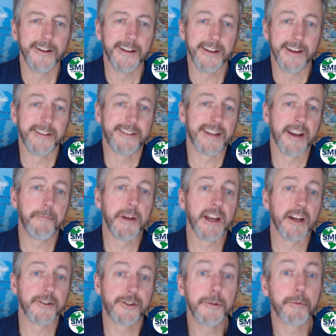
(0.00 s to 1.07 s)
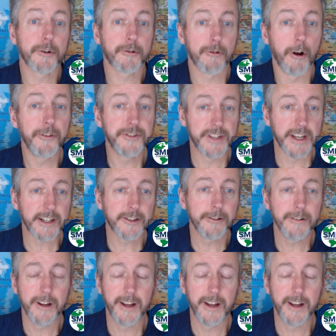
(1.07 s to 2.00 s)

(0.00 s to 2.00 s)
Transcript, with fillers: Instead of being a super growth sector,